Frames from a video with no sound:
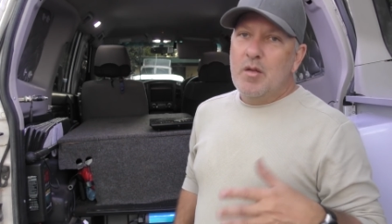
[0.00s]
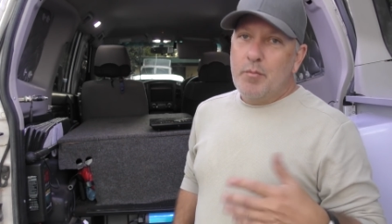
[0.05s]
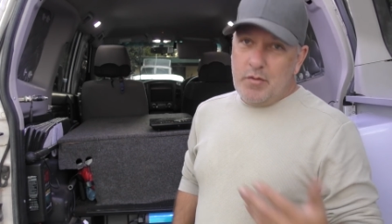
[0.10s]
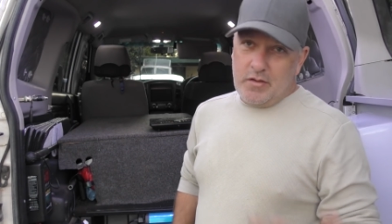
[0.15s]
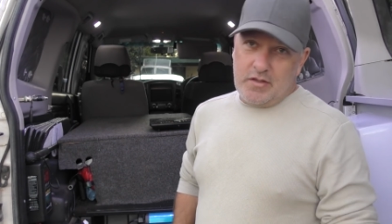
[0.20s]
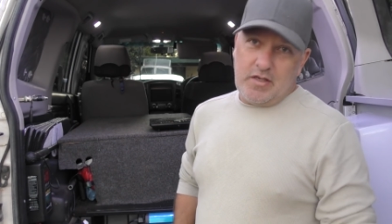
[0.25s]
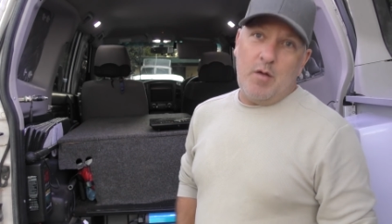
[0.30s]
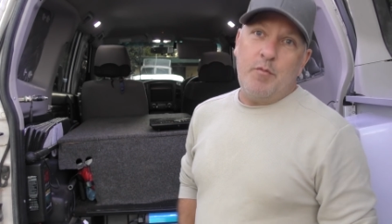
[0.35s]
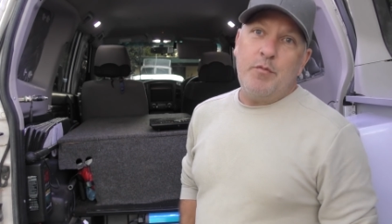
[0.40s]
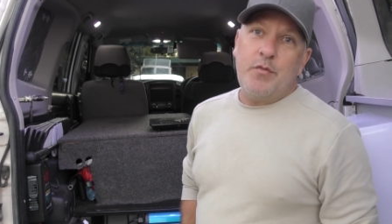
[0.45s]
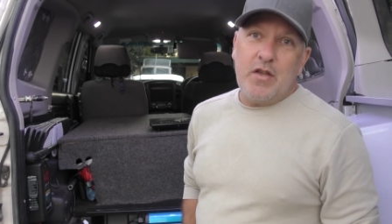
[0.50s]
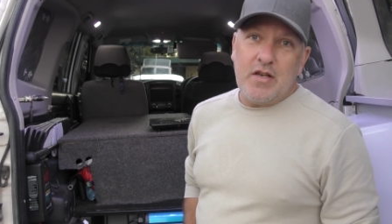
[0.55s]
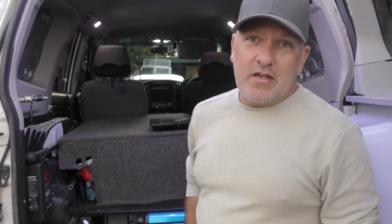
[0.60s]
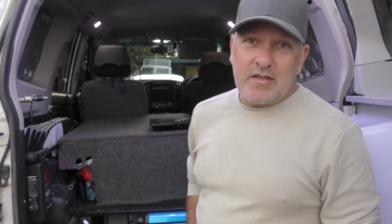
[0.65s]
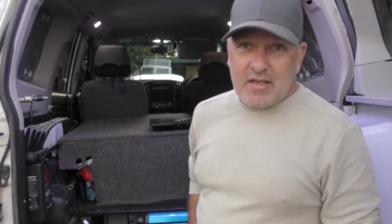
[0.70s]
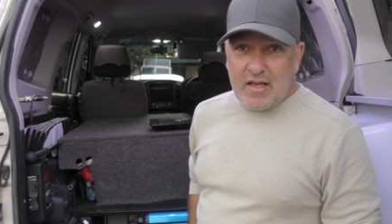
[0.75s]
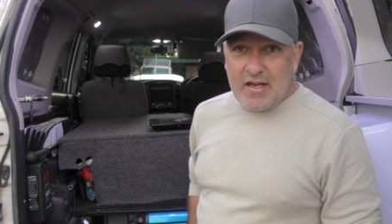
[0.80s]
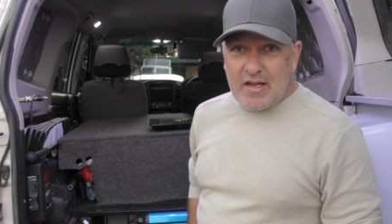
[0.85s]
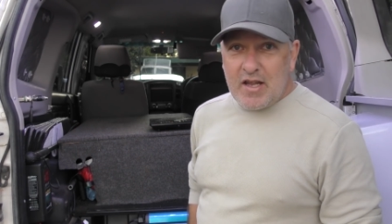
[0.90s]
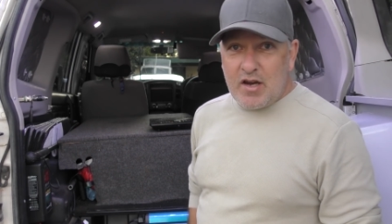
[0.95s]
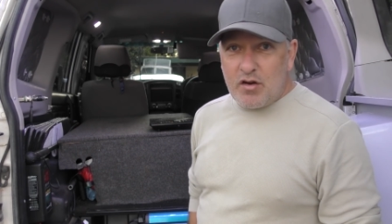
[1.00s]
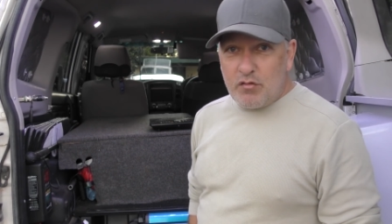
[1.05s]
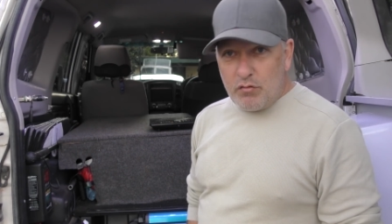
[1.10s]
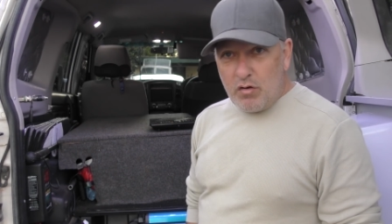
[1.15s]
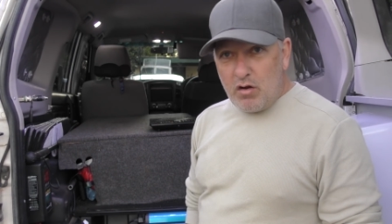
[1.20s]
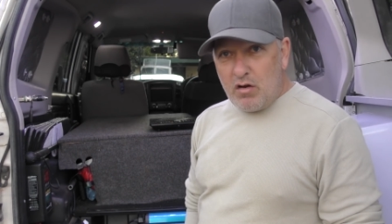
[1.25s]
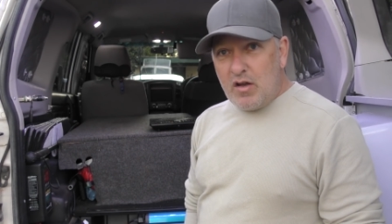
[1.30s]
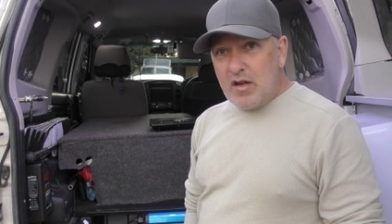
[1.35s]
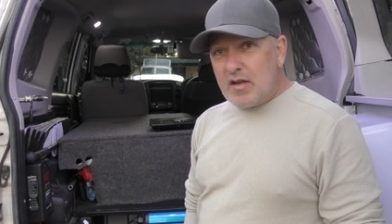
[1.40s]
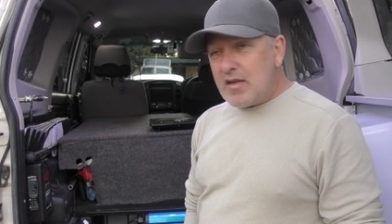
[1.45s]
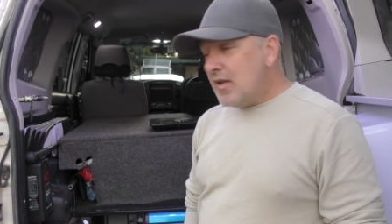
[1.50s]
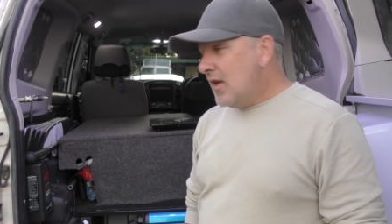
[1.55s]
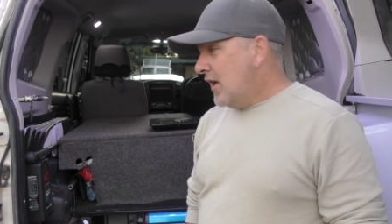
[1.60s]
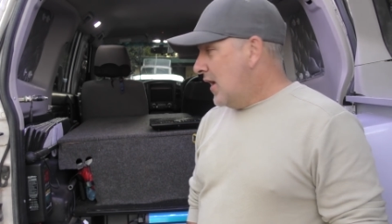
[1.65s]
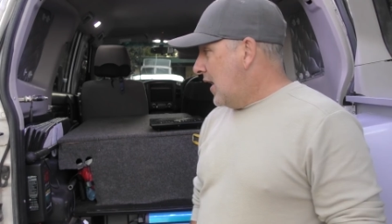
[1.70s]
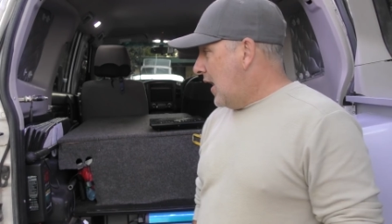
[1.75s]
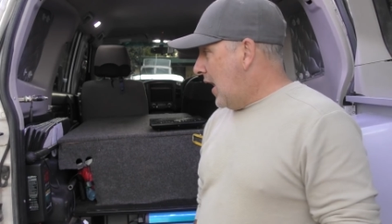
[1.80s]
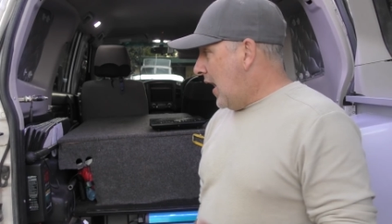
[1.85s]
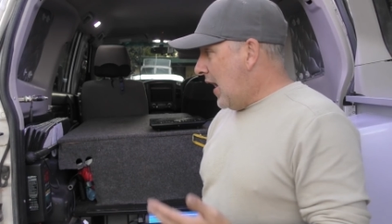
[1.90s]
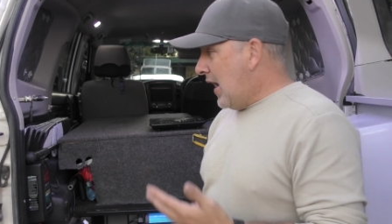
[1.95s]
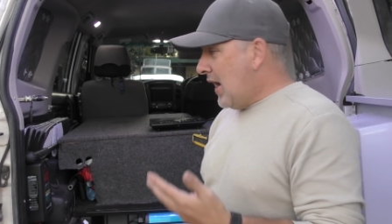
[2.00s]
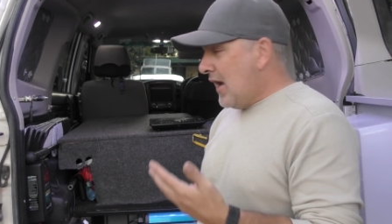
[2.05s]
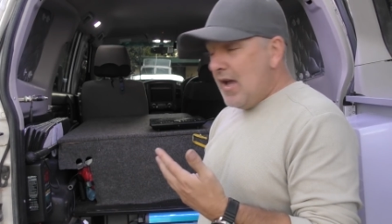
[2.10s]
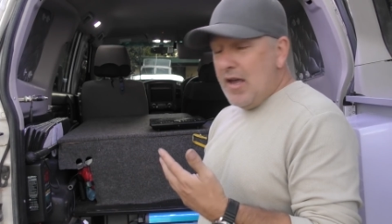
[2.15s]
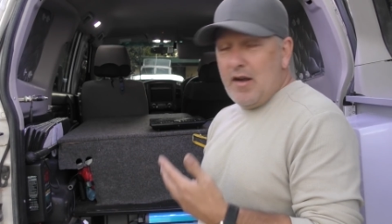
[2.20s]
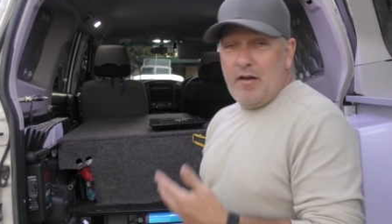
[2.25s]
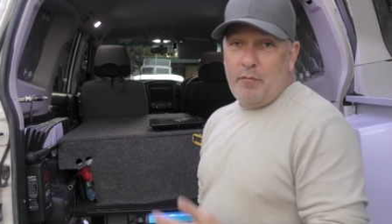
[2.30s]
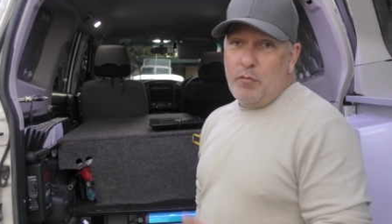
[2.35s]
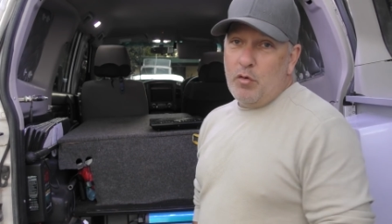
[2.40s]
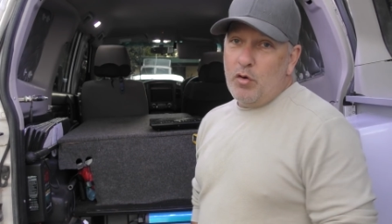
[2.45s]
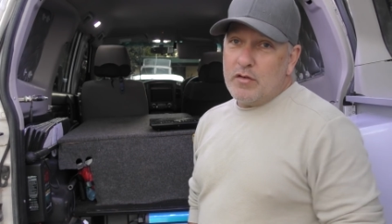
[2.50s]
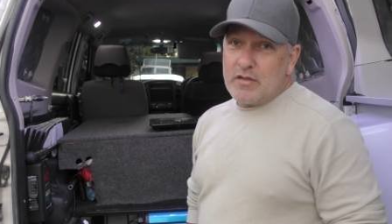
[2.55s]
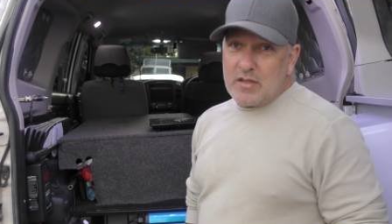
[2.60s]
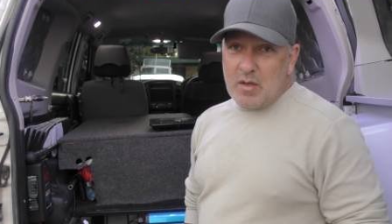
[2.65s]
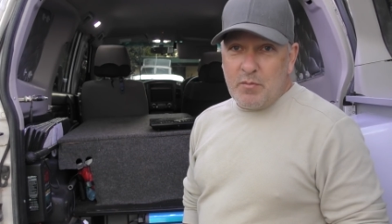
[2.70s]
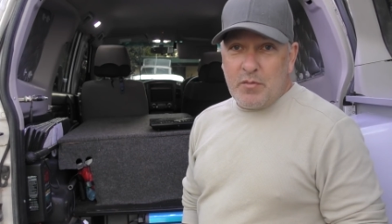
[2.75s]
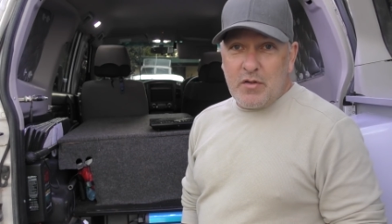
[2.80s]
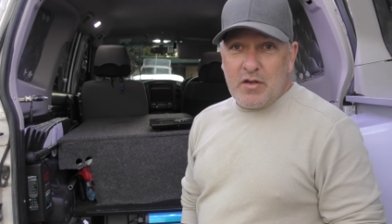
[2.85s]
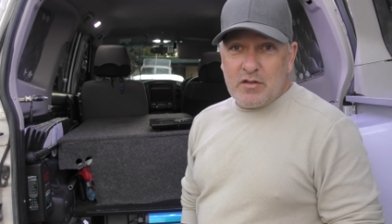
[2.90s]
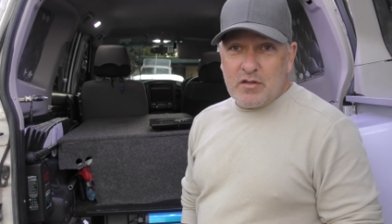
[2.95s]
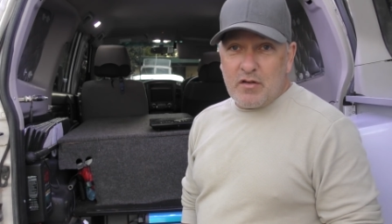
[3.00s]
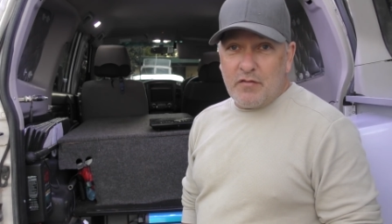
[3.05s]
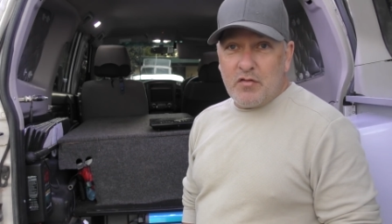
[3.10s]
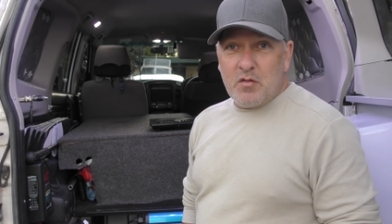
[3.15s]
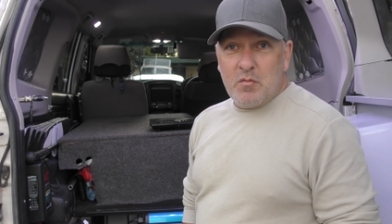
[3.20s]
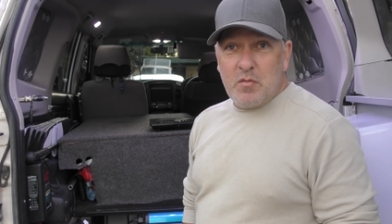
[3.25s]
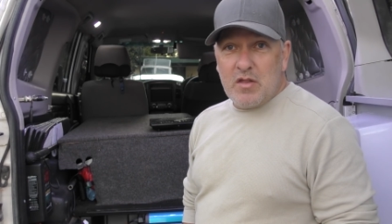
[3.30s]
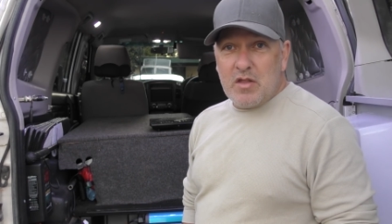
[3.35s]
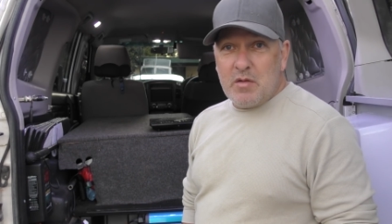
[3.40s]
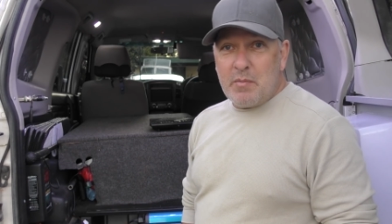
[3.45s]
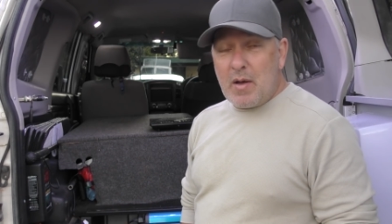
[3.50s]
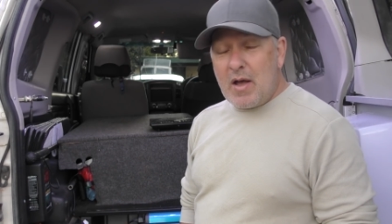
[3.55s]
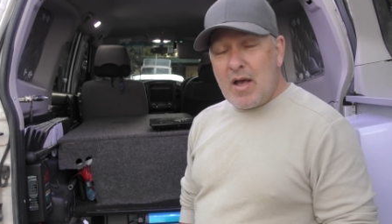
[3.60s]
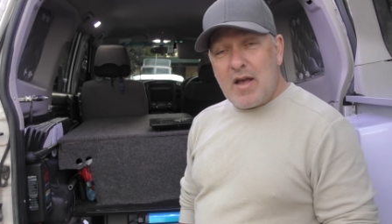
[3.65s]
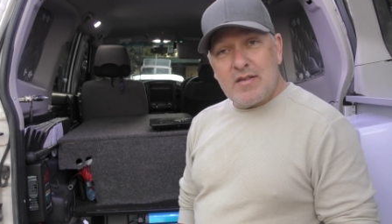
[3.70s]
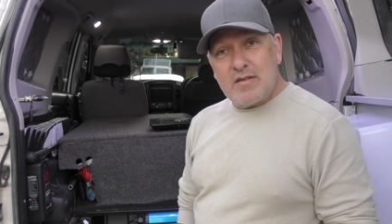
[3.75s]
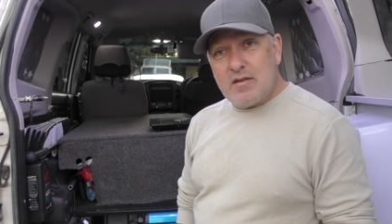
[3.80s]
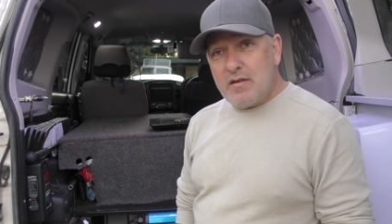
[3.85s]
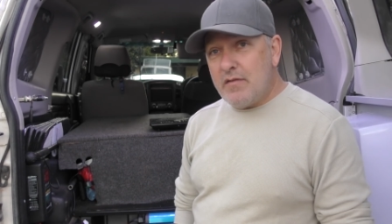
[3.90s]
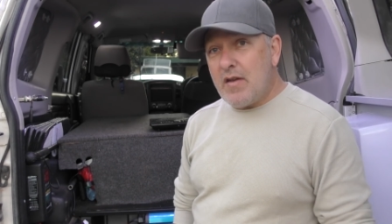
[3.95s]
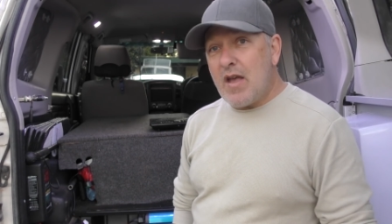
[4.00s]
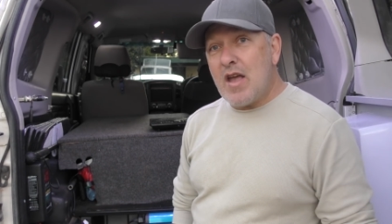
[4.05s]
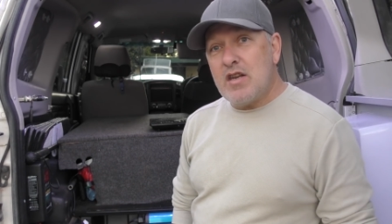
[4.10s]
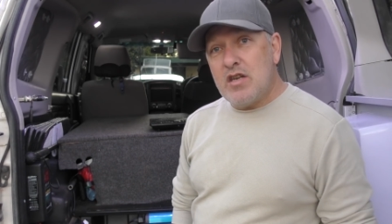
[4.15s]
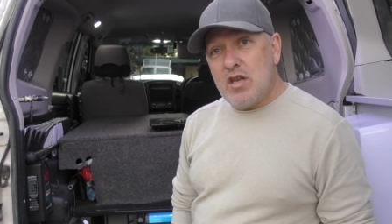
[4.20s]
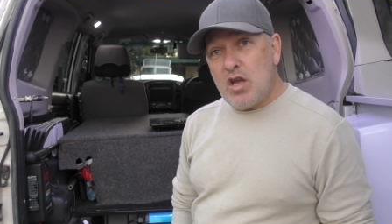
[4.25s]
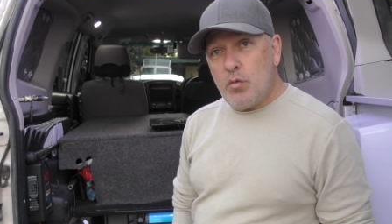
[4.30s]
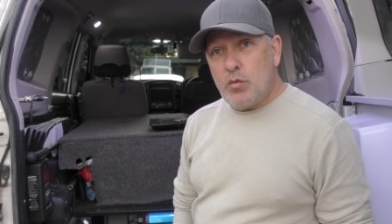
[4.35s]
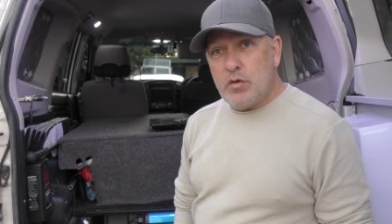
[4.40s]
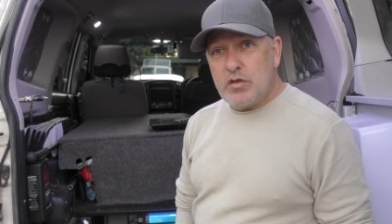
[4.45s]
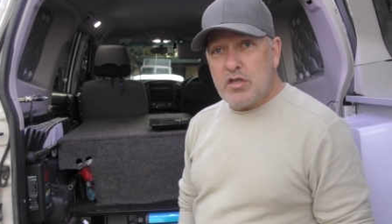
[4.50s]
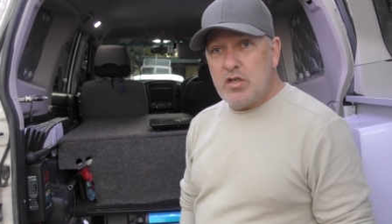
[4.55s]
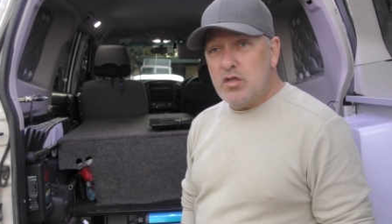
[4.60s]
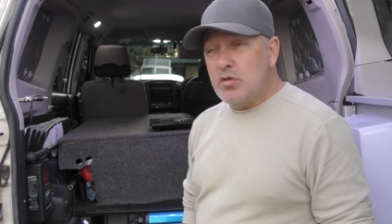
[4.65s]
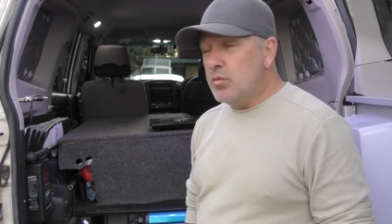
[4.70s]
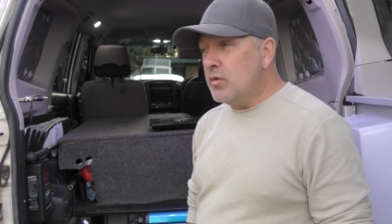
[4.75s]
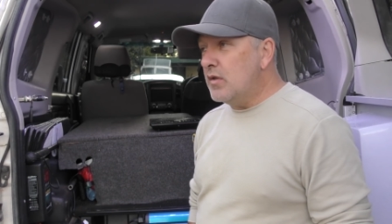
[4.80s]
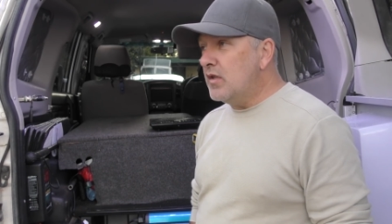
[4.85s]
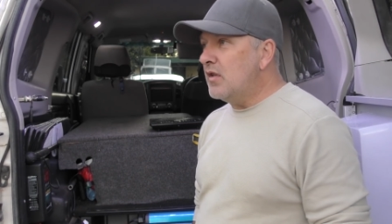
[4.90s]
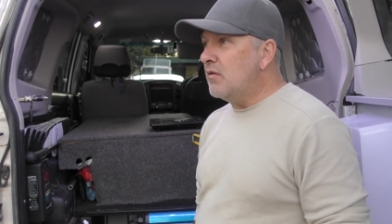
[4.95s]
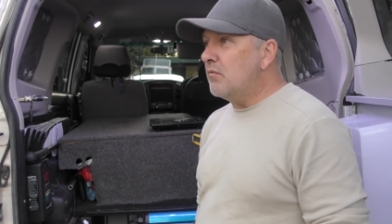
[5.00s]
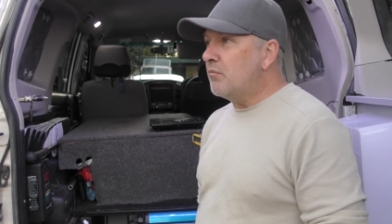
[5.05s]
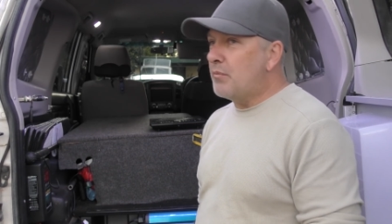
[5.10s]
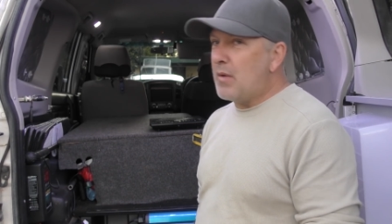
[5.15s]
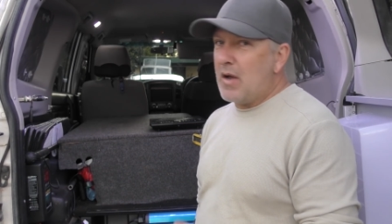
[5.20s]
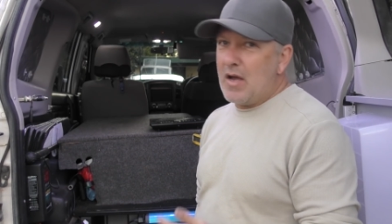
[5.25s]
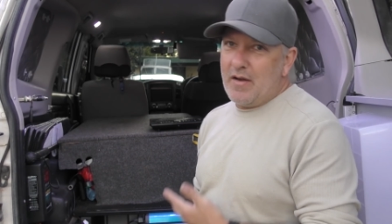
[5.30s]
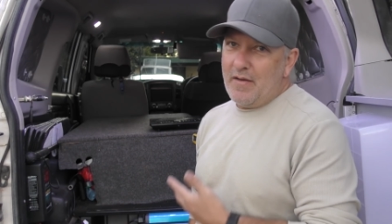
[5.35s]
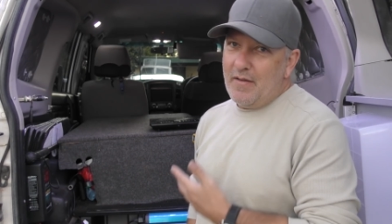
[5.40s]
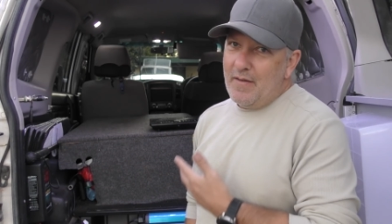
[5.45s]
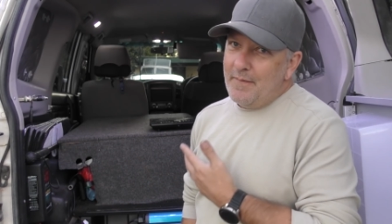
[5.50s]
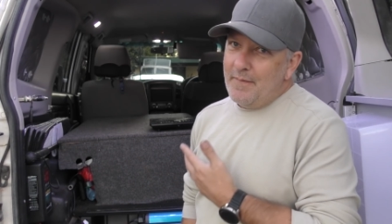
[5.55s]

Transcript: But some things they get right. And I've bought some things off them in the past and I've had no issues with it. But